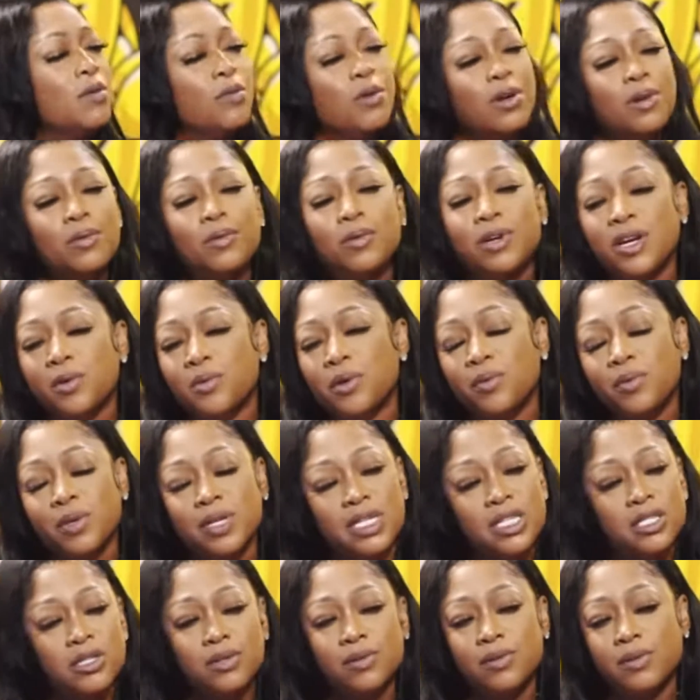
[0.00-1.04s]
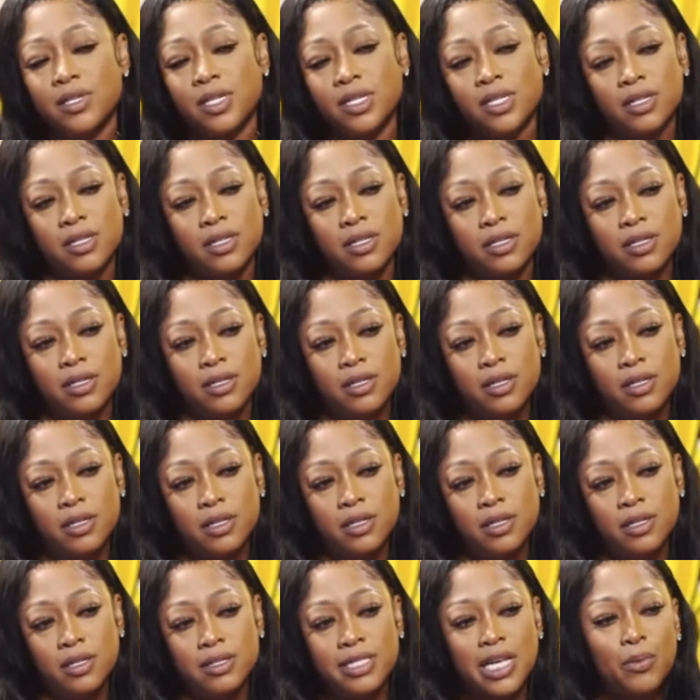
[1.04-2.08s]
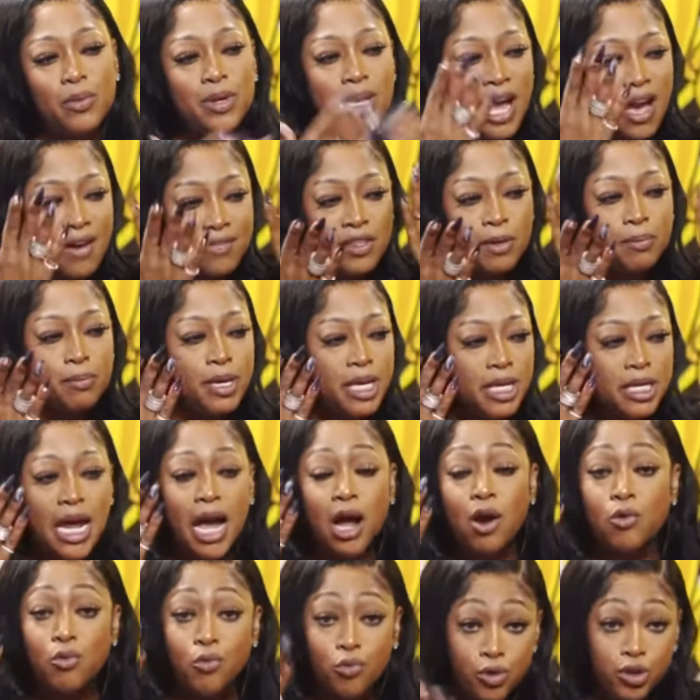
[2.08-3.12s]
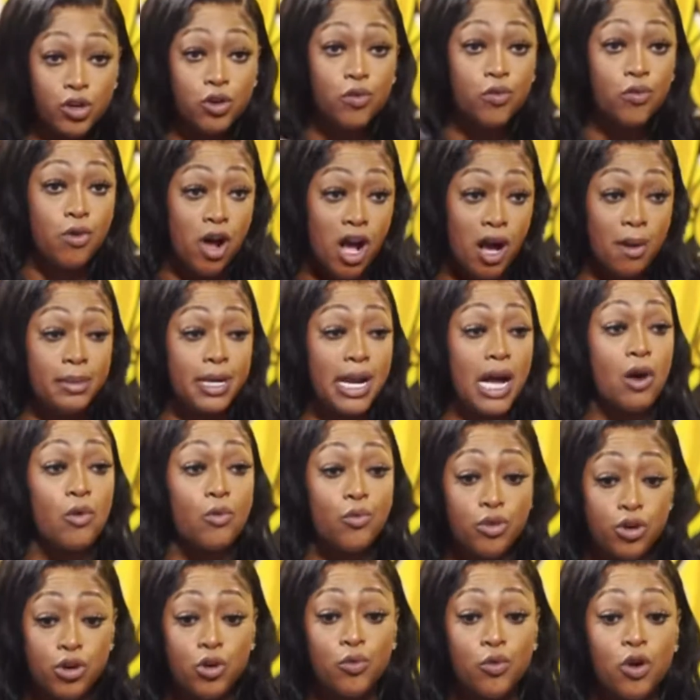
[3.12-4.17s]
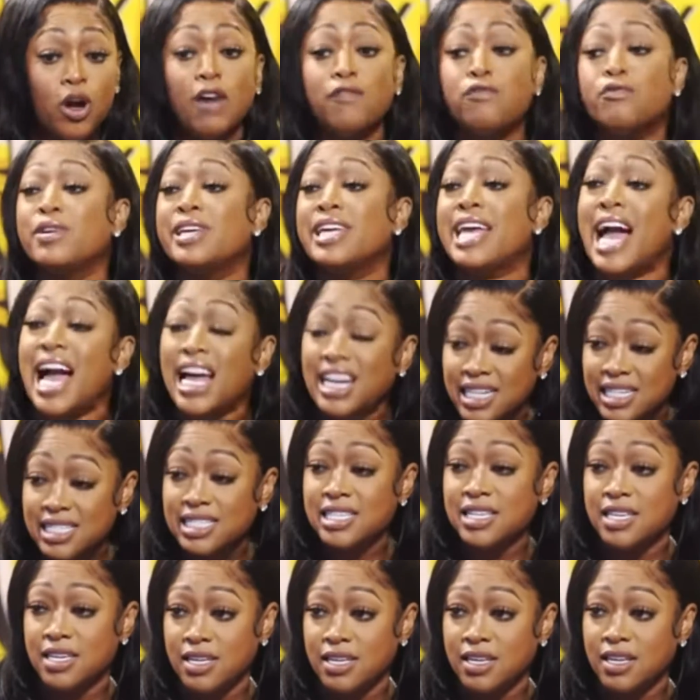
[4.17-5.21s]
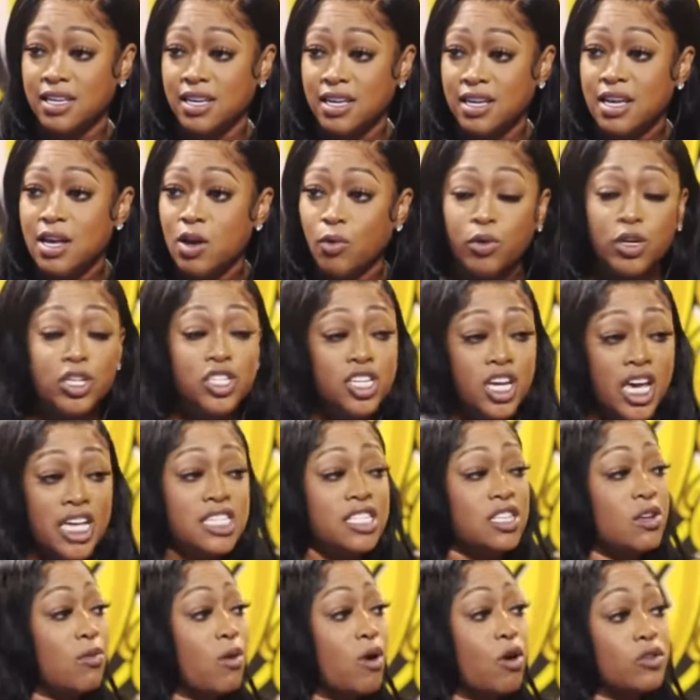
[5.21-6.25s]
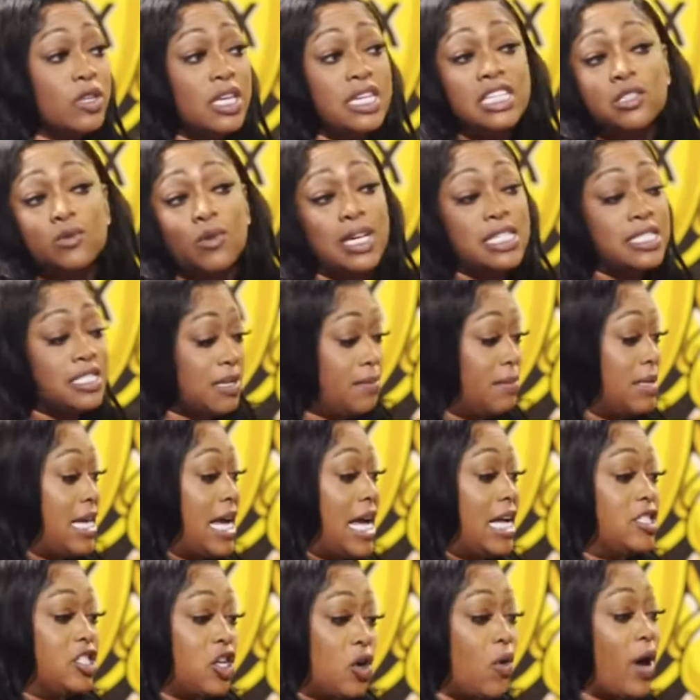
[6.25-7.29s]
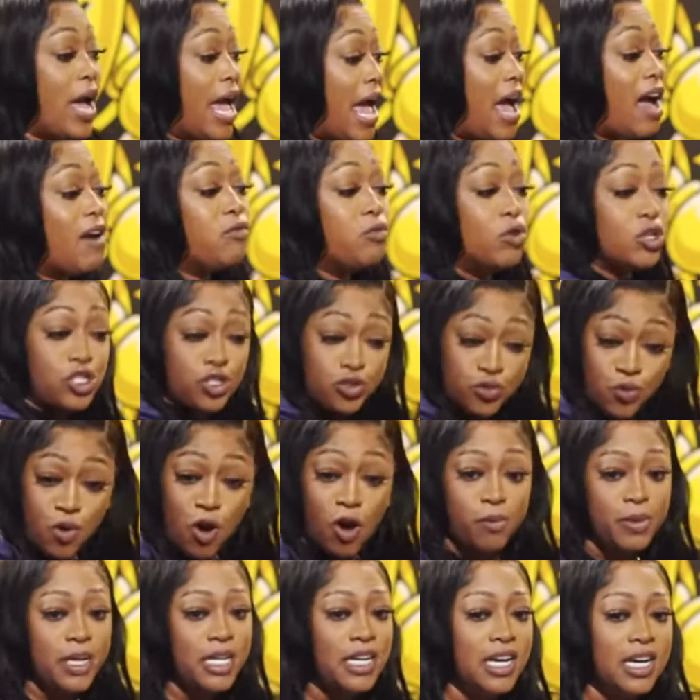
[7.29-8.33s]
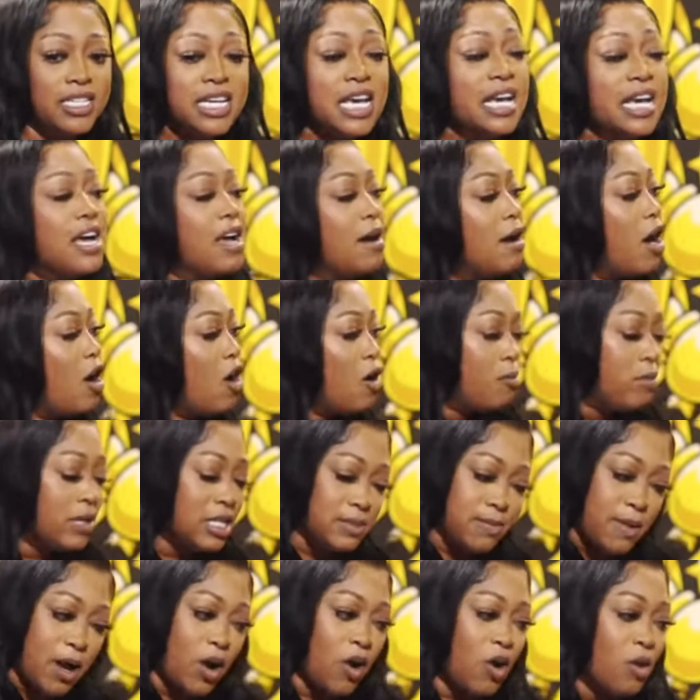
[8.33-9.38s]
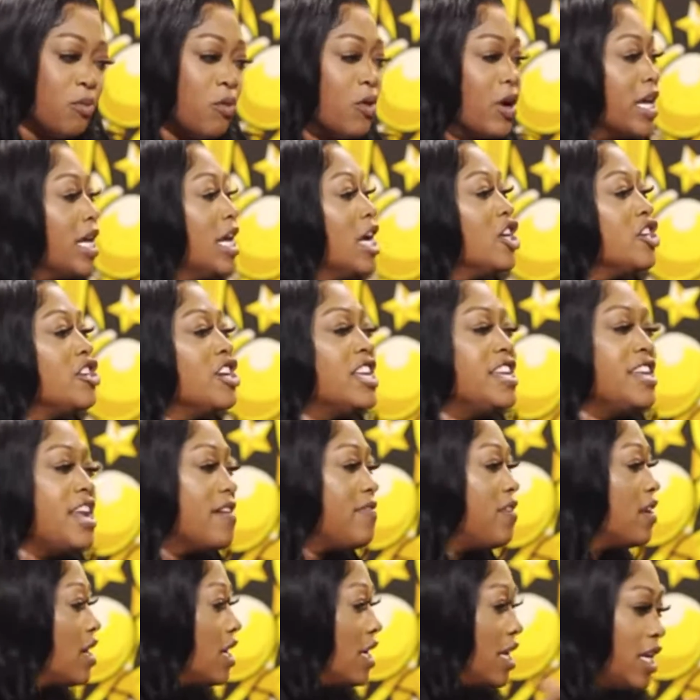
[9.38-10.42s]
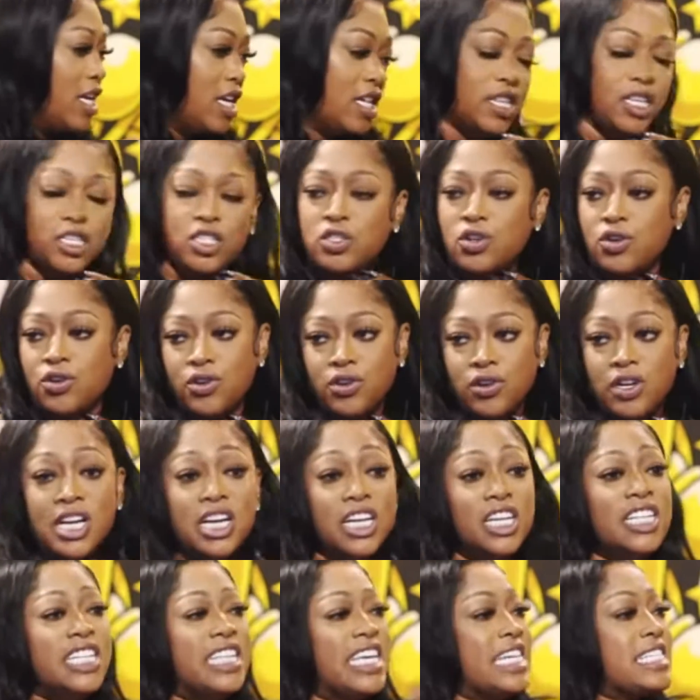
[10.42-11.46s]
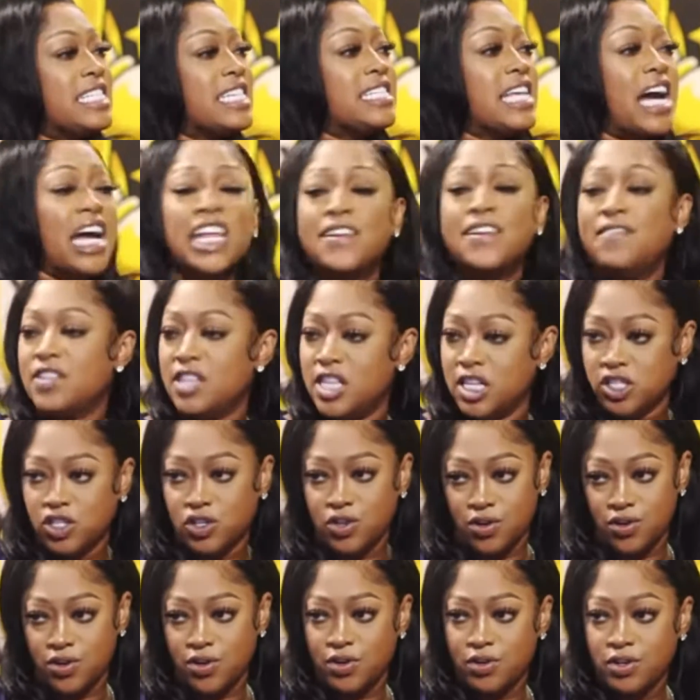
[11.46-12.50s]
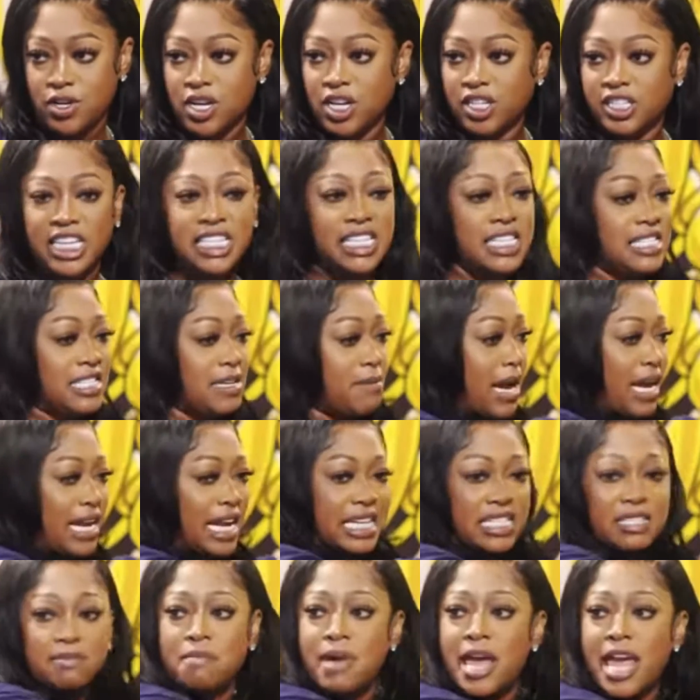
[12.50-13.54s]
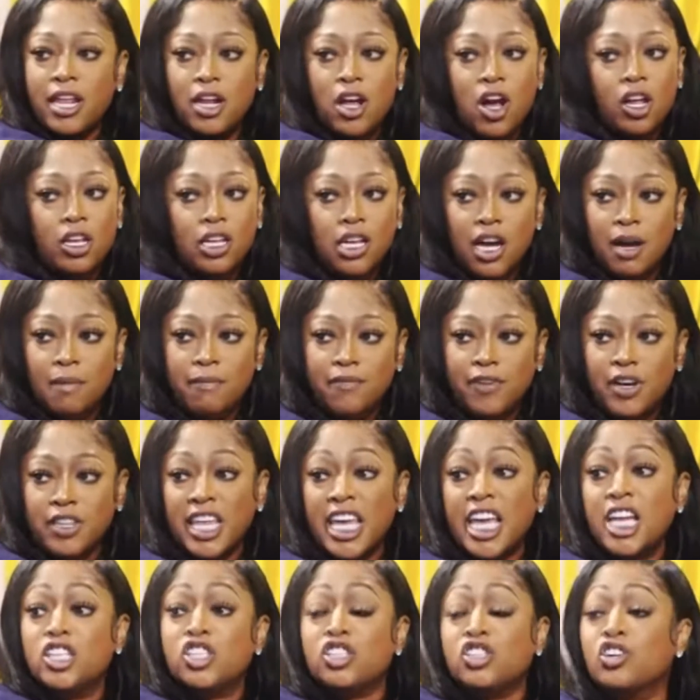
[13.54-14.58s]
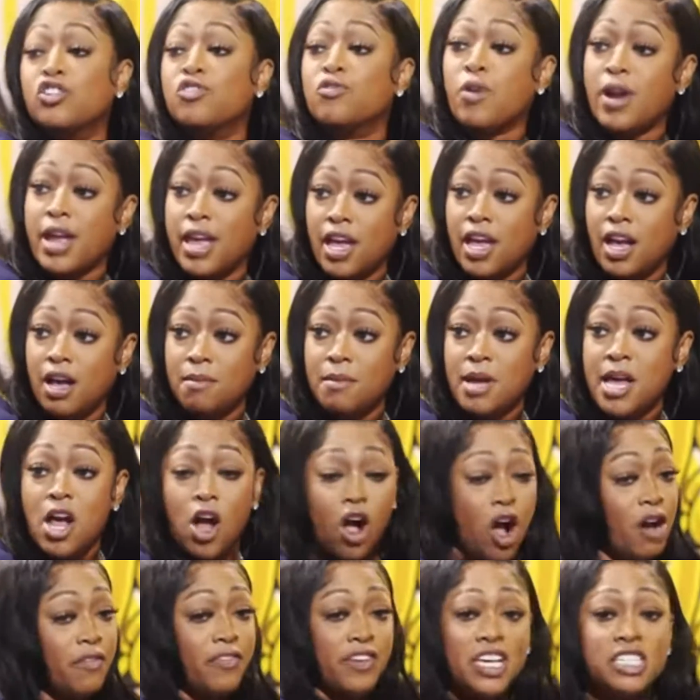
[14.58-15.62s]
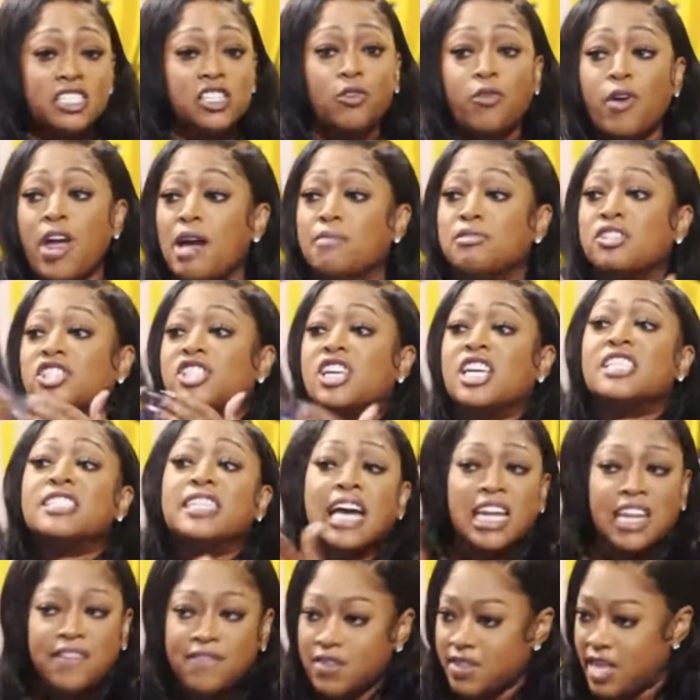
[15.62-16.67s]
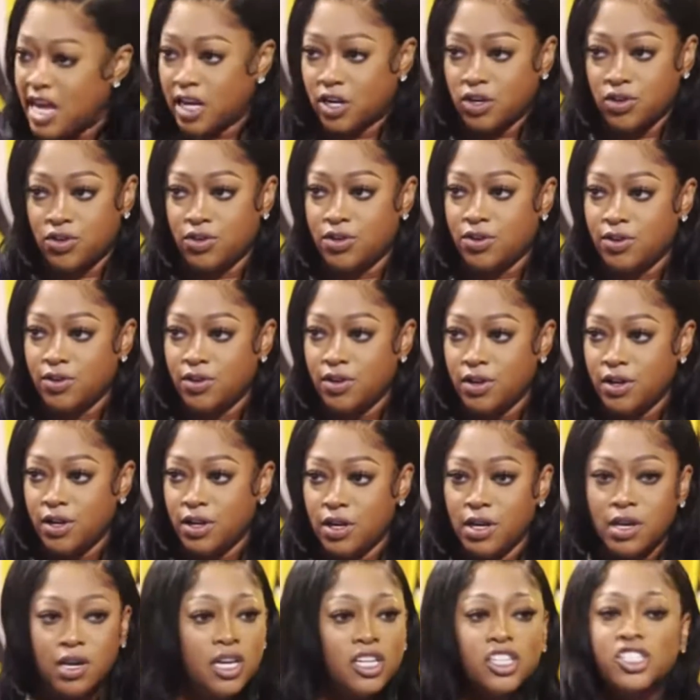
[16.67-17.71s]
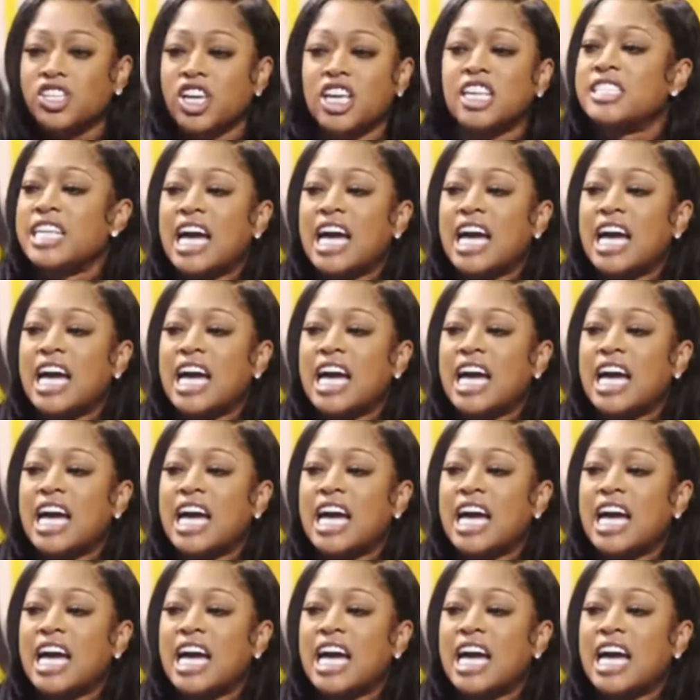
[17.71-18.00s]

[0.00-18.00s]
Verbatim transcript: What what are we really doing? For real. Like we have to be in our real realm and our real world of reality. Mm. We're chasing the wrong things. That's why some of y'all don't have what you want because home. But this is my homeboy. You're never gonna get this girl. This is not even this girl. Right. This is somebody that's made all up. But Instagram, off Instagram, she's not even that girl. Yeah, she's not even. Gonna she's